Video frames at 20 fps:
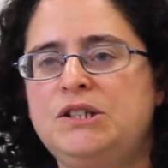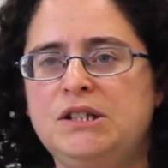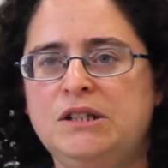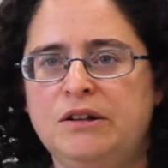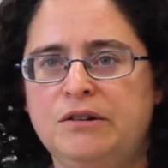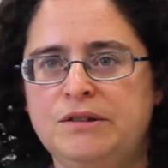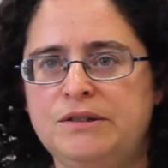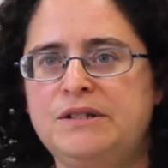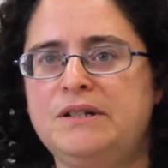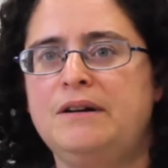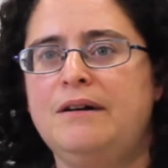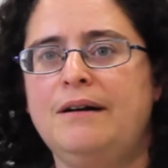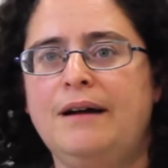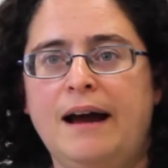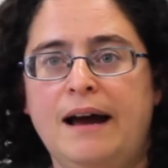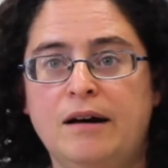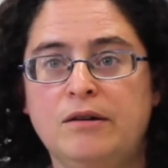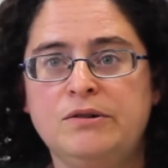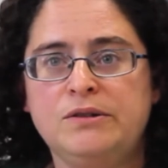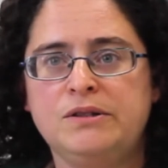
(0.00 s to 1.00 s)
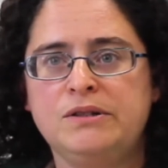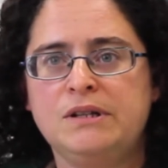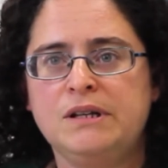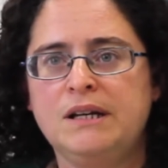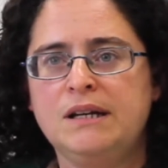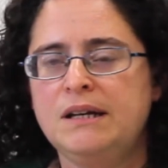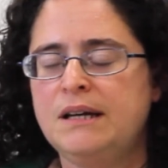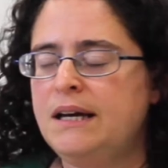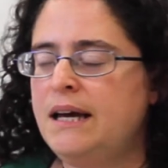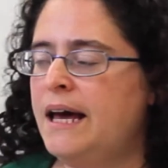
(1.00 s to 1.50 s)
she learns in our house
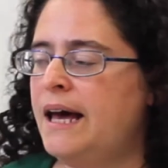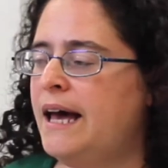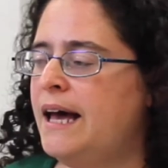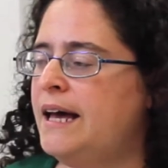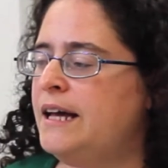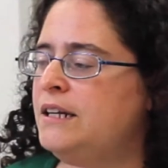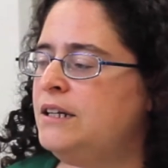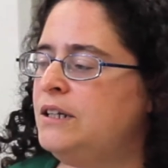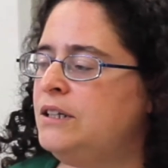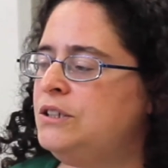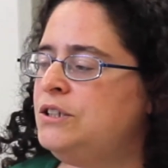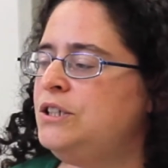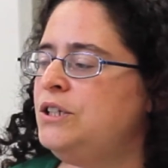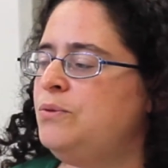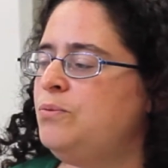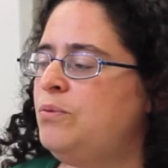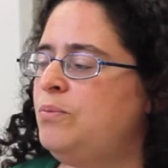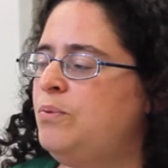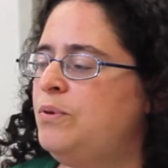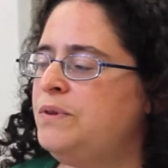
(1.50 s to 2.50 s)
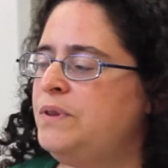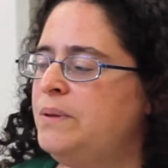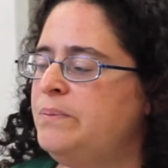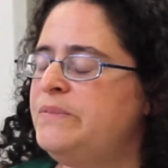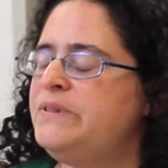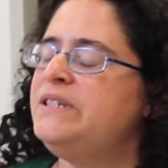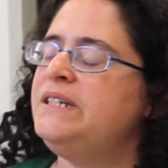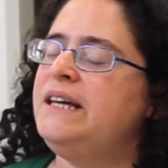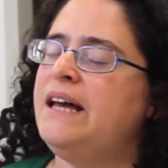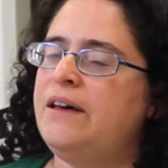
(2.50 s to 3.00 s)
and she will put them
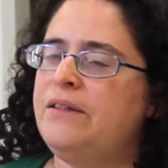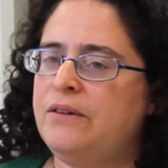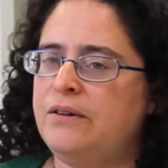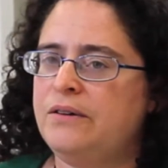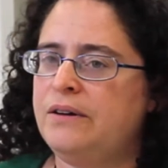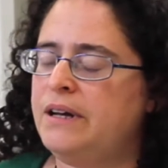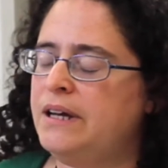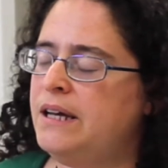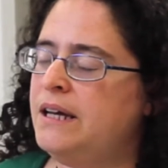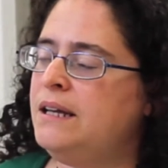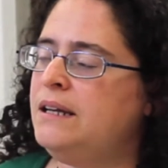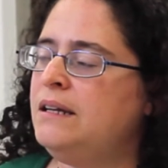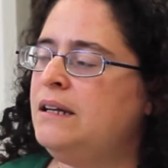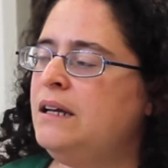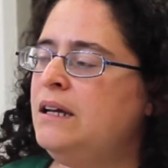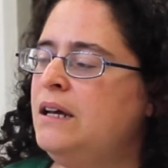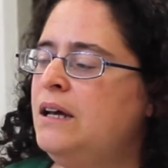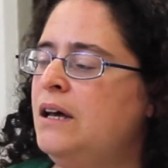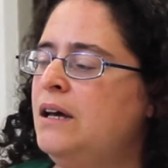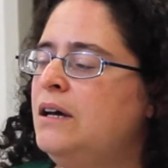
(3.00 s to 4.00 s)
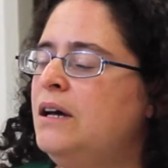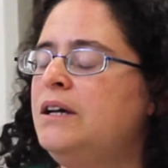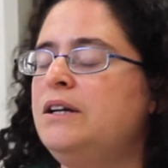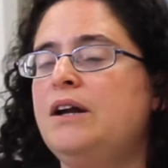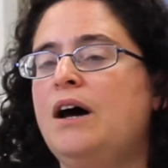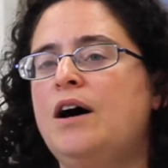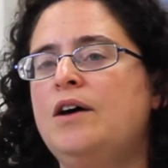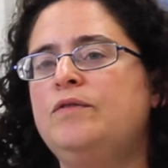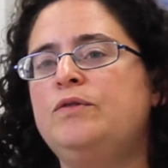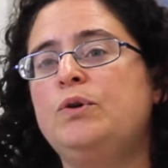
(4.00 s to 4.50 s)
together in a
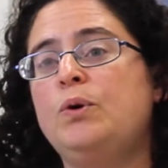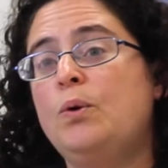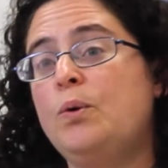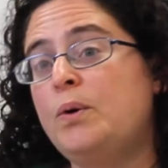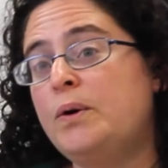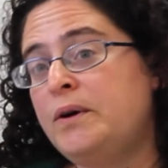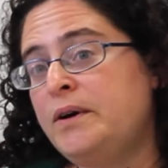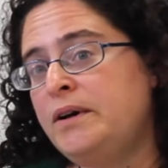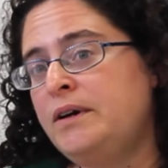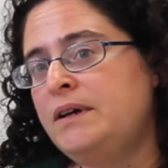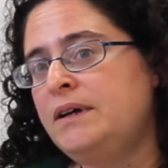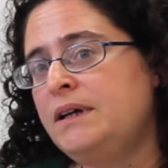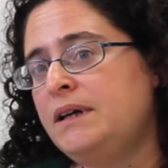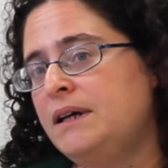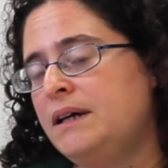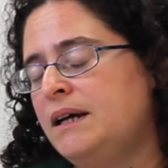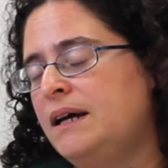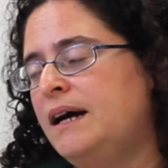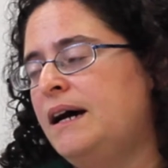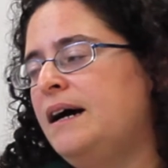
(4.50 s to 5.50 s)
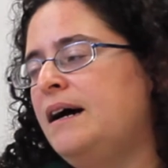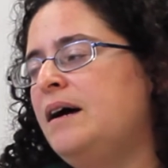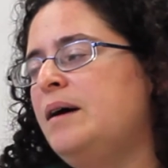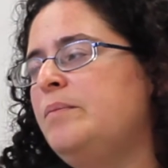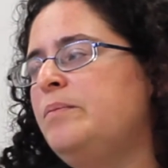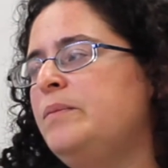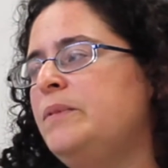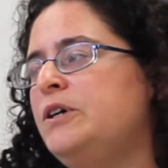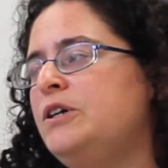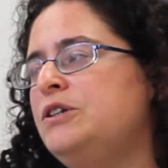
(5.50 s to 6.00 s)
novel order.
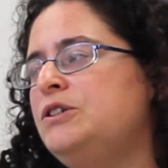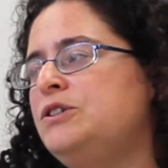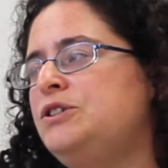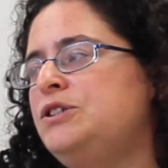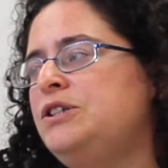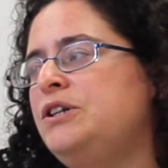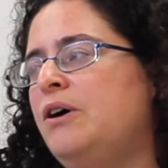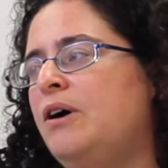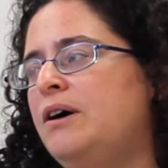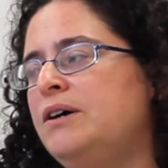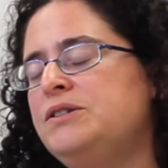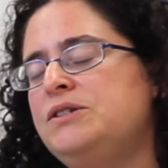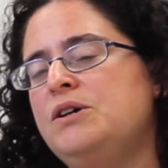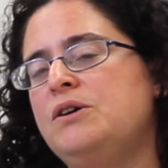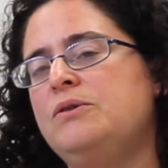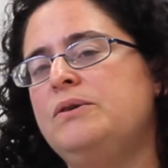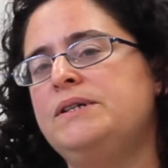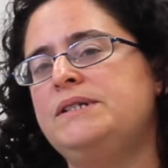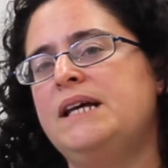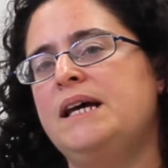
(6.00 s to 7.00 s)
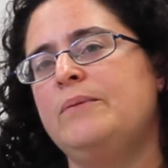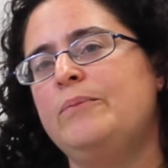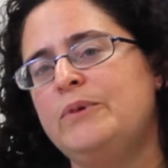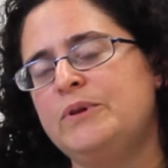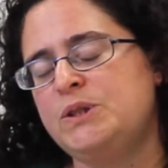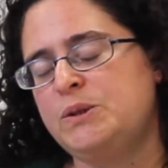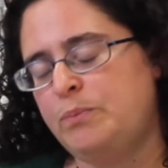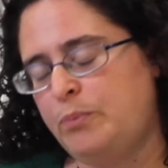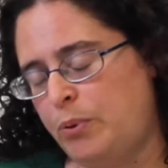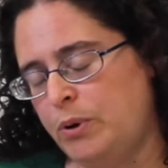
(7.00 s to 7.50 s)
Um, she also is able
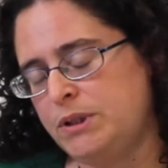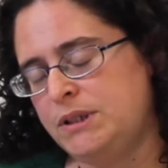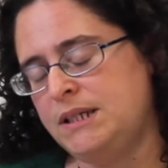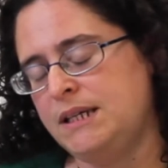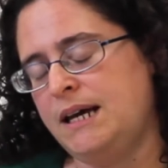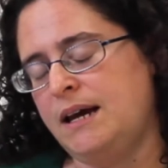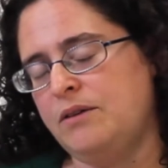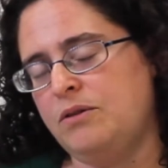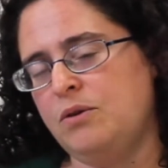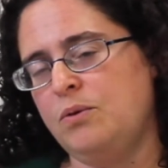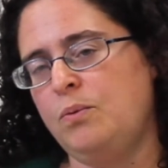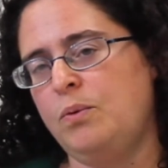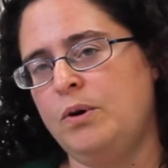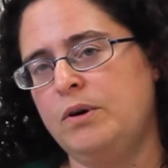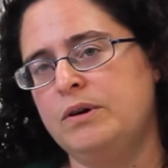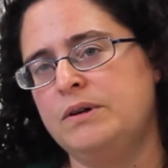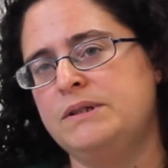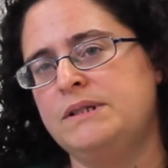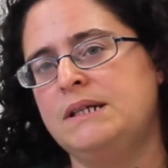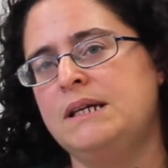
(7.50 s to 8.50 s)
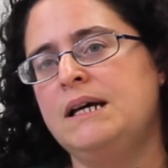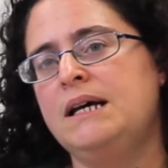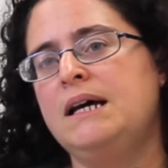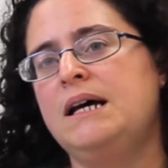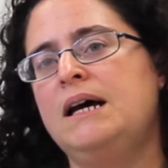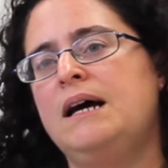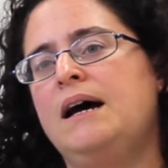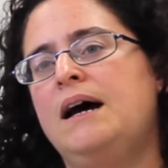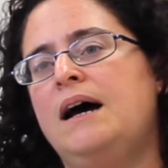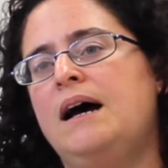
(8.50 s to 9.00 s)
to put together words
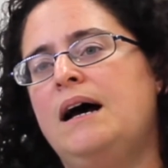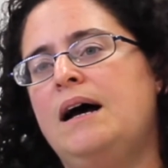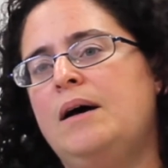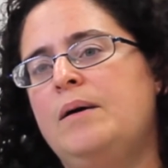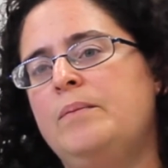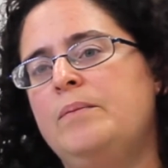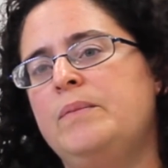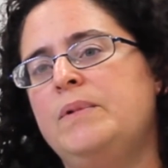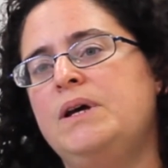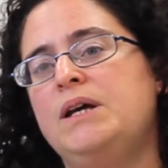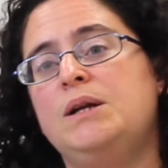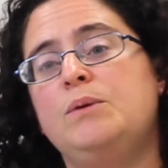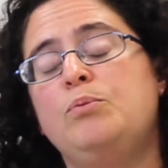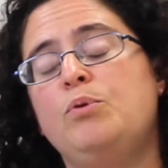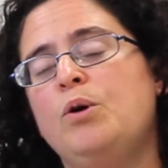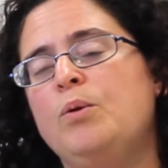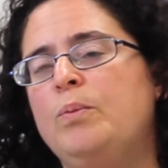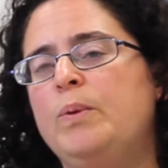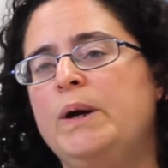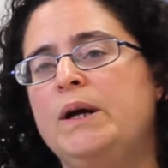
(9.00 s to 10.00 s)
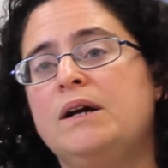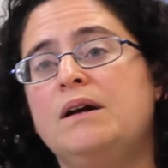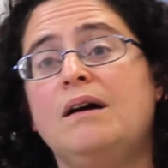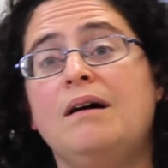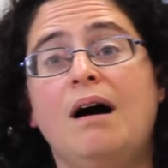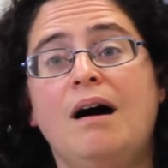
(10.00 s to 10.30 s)
um, in appropriate